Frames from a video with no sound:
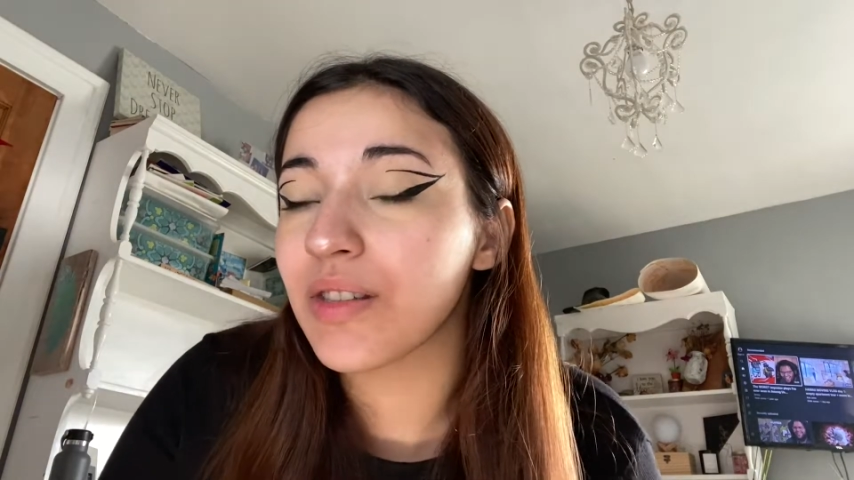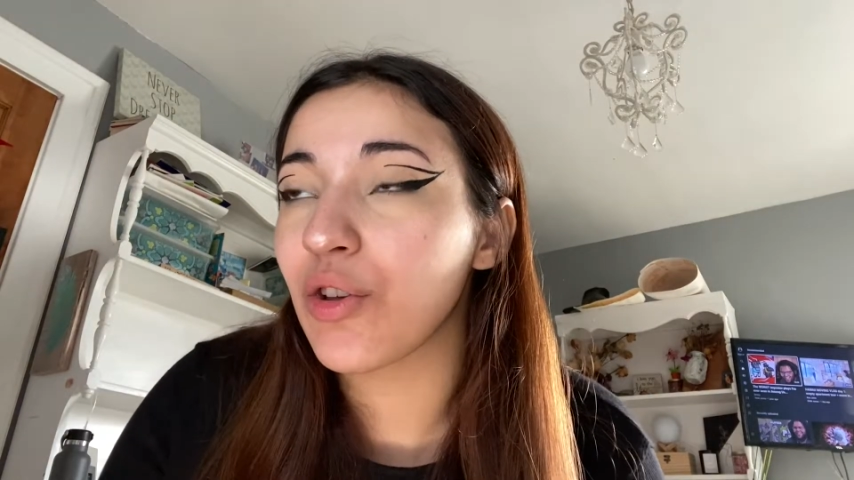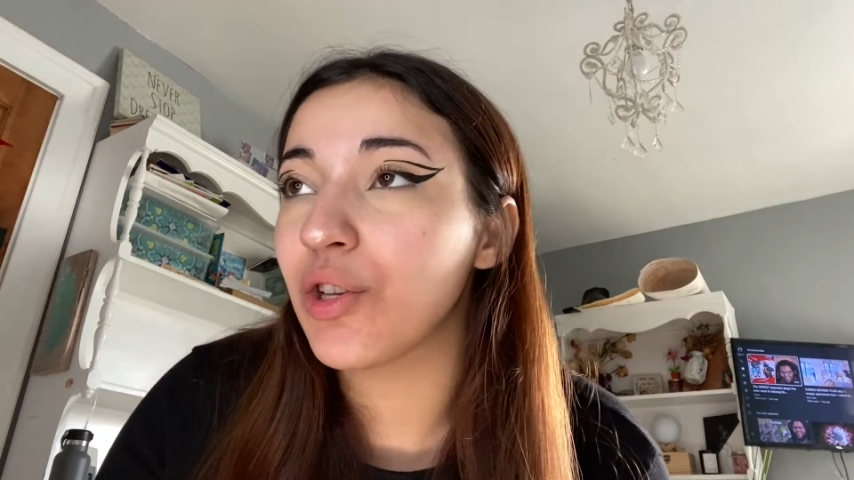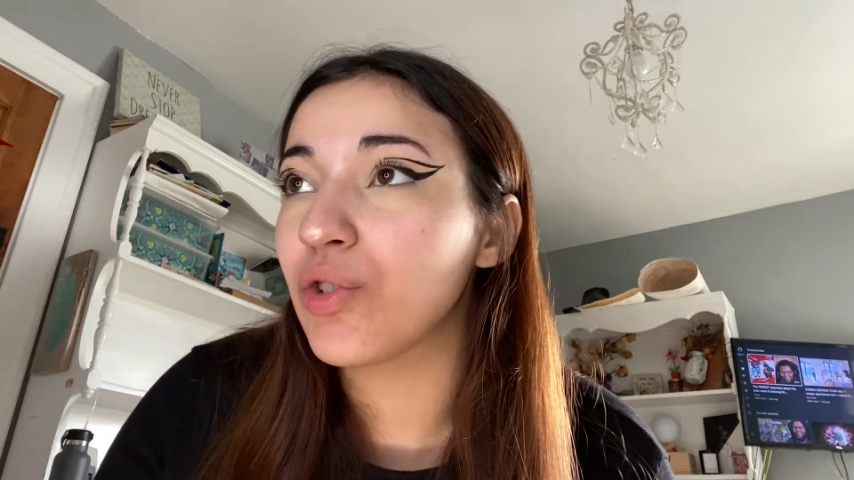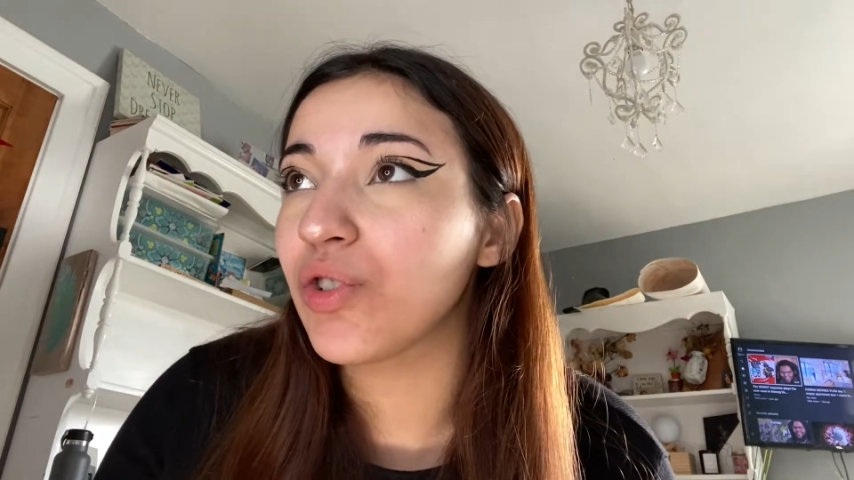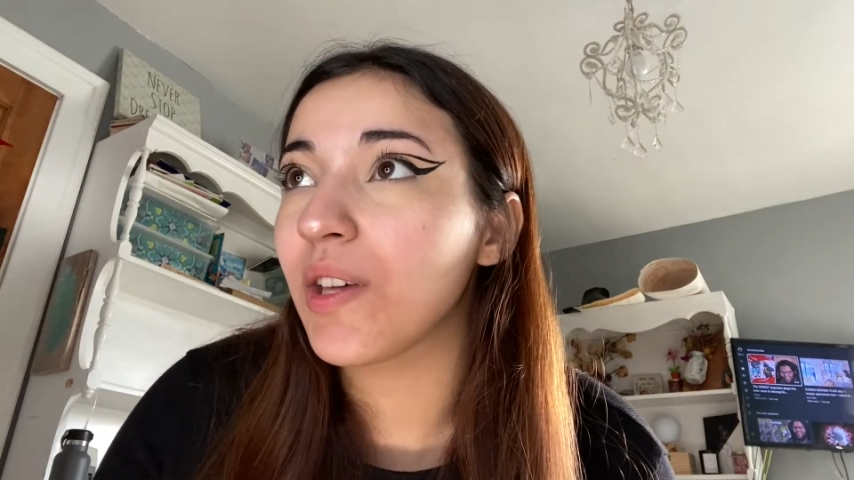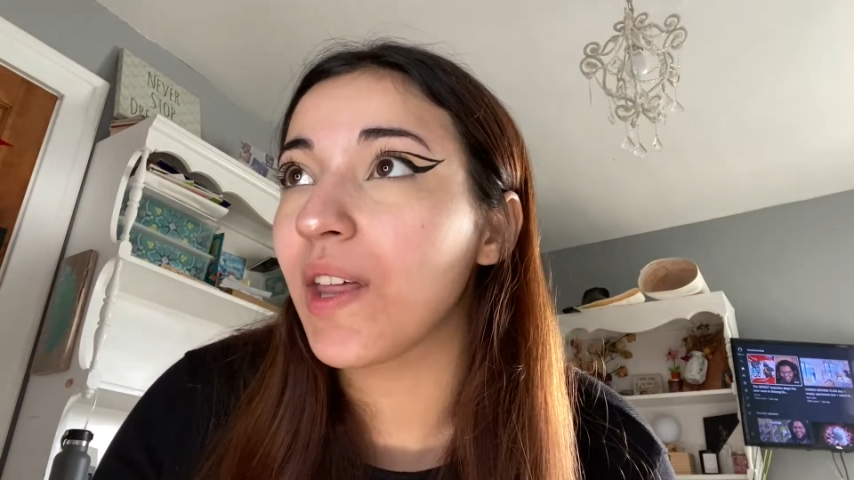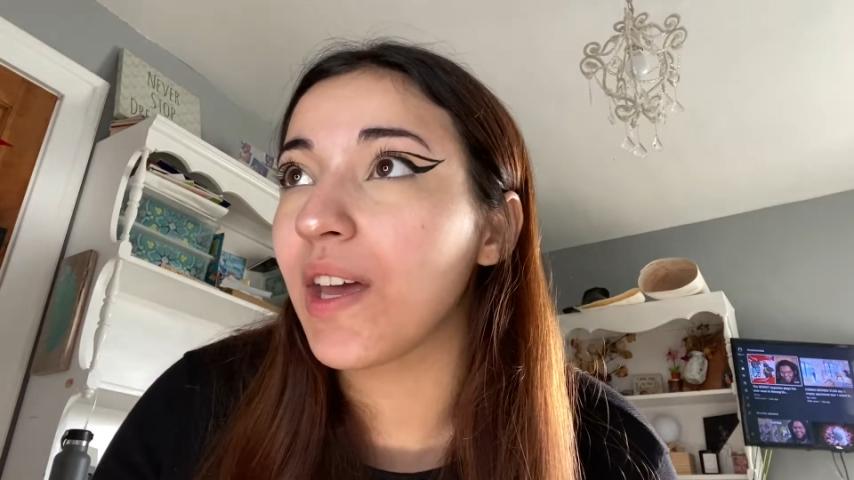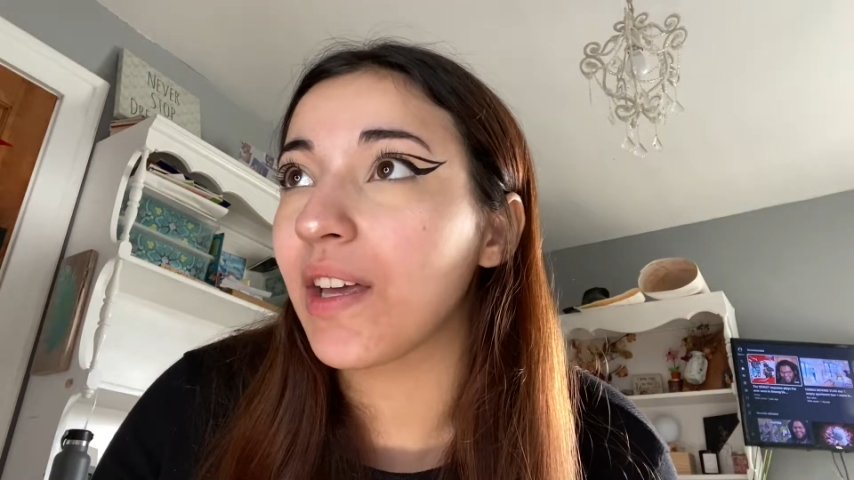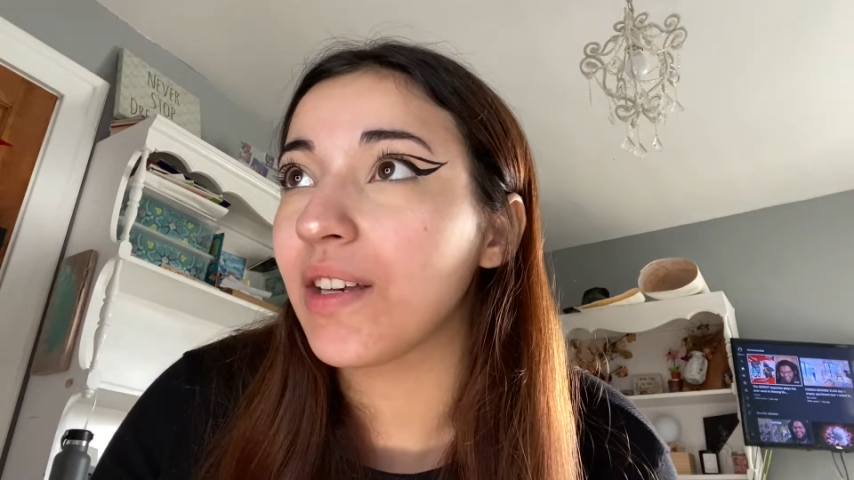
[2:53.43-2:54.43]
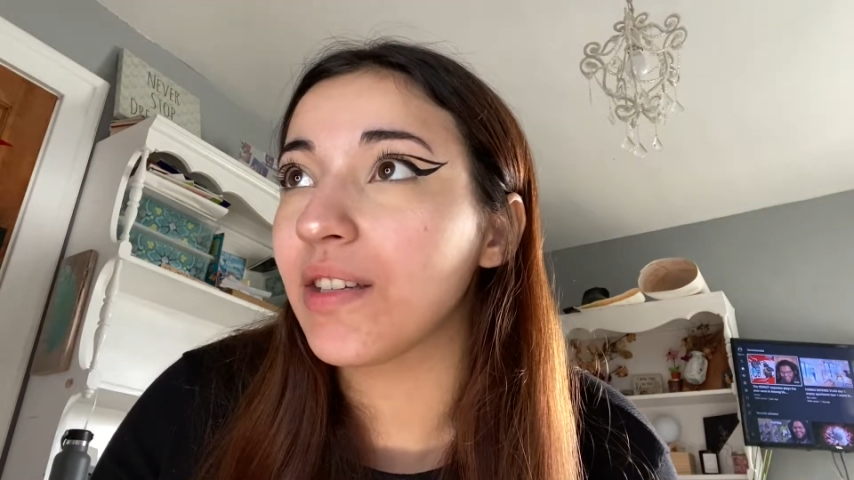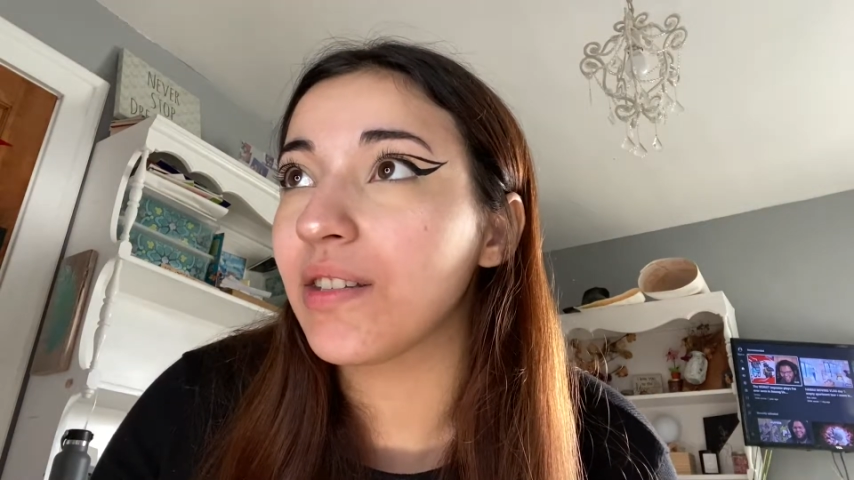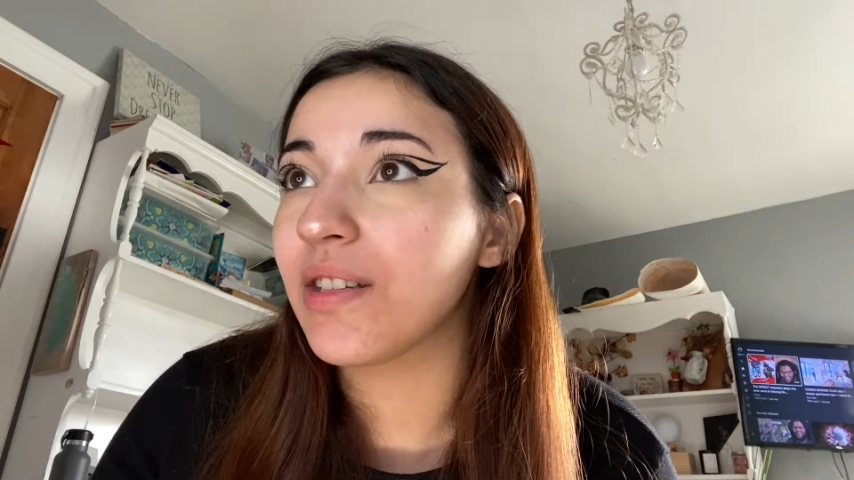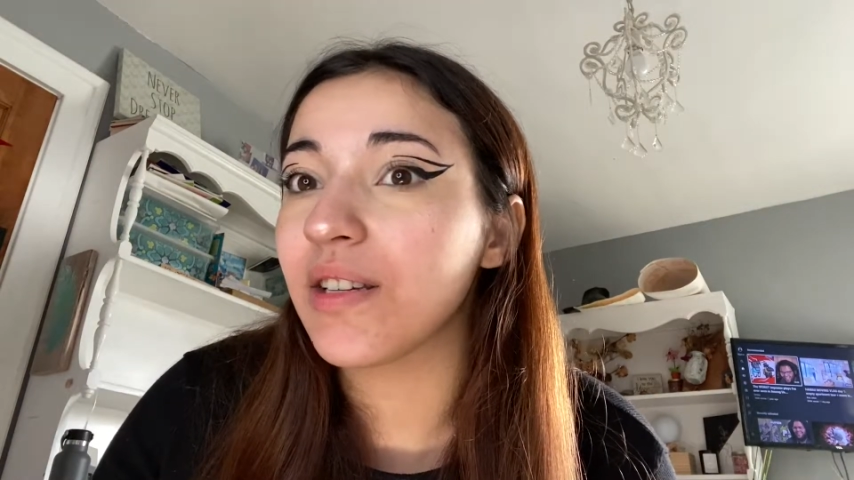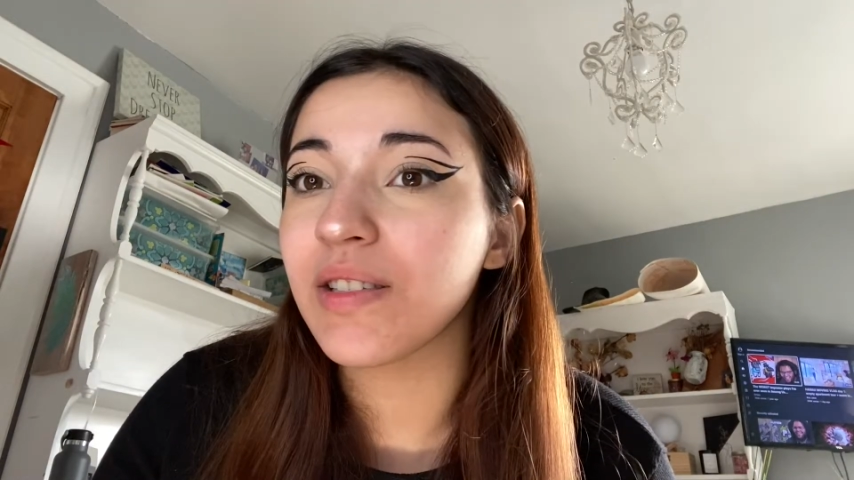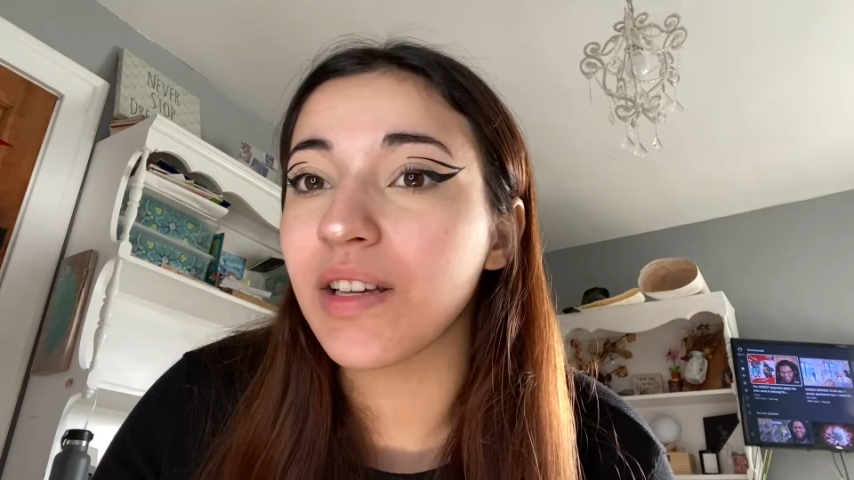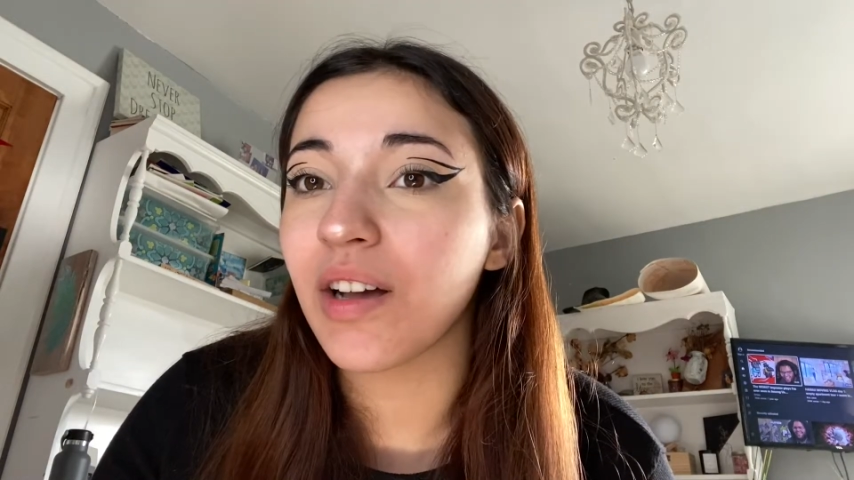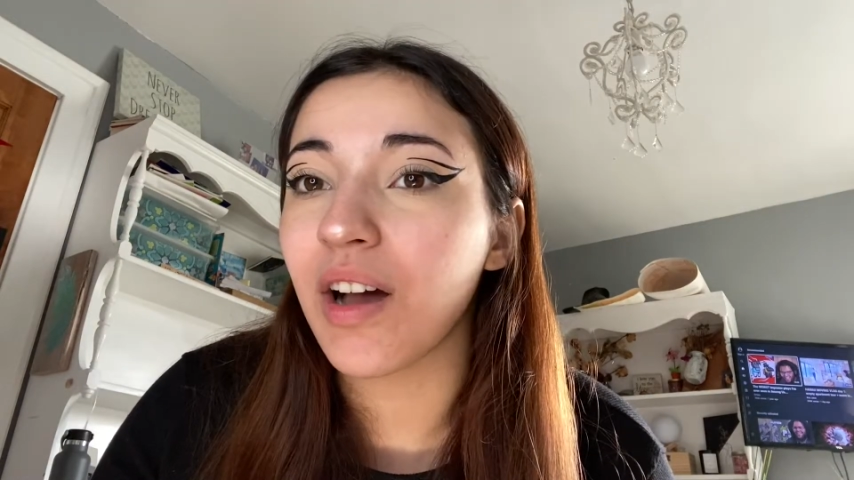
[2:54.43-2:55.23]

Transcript: They're usually like distant